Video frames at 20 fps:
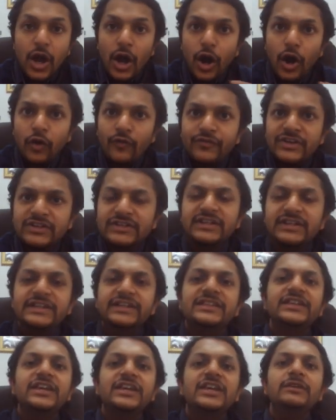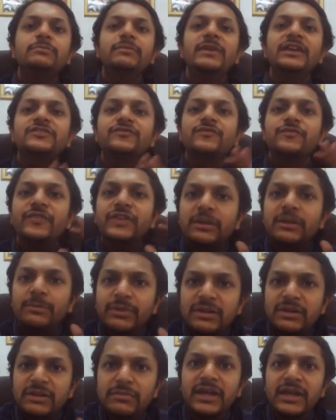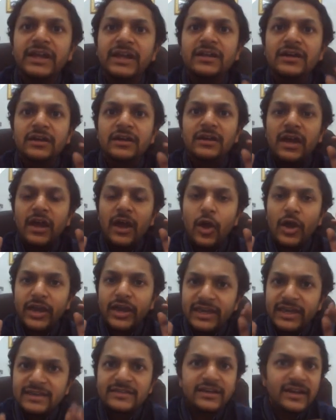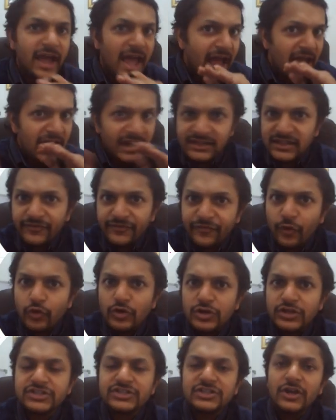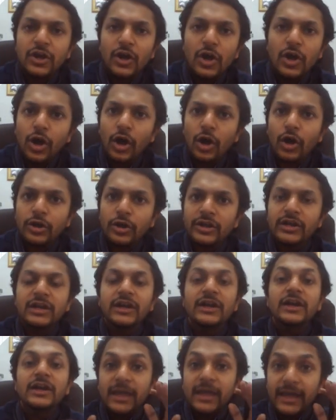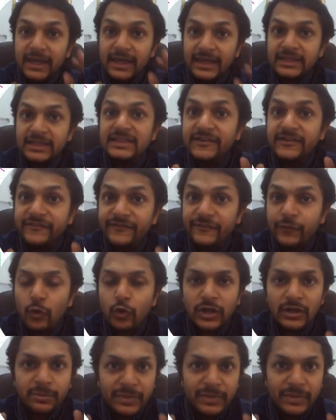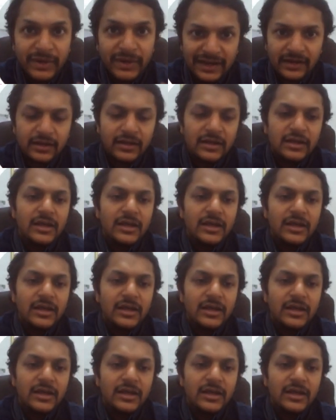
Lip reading: Obviously, the image will be made either at the focus or in the focal plane.